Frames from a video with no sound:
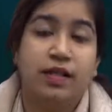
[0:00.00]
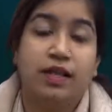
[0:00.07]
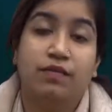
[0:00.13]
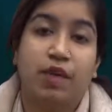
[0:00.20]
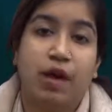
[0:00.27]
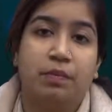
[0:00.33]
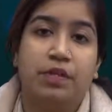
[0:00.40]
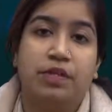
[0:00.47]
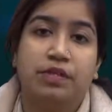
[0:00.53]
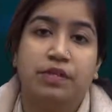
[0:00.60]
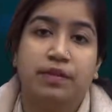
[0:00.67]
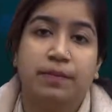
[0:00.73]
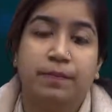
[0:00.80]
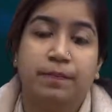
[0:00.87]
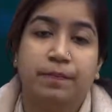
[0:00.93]
the environment.
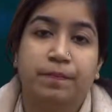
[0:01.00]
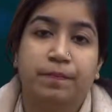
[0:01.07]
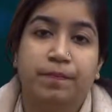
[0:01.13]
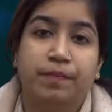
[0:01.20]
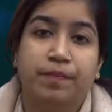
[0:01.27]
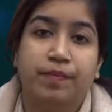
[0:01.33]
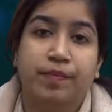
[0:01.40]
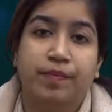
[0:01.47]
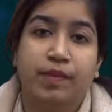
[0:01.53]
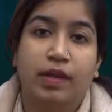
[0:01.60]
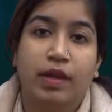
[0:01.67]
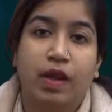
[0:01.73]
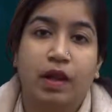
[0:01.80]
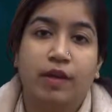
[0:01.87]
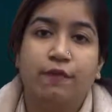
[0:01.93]

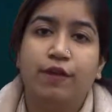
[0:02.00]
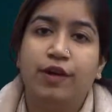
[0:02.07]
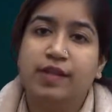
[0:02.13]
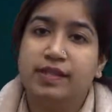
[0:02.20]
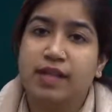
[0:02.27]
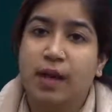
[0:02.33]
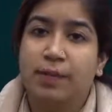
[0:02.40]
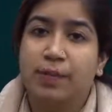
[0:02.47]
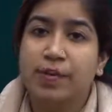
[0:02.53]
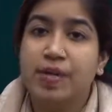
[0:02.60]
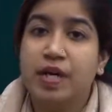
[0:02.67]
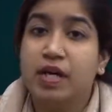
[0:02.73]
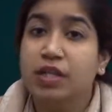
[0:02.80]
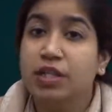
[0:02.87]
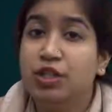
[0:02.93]
For example, a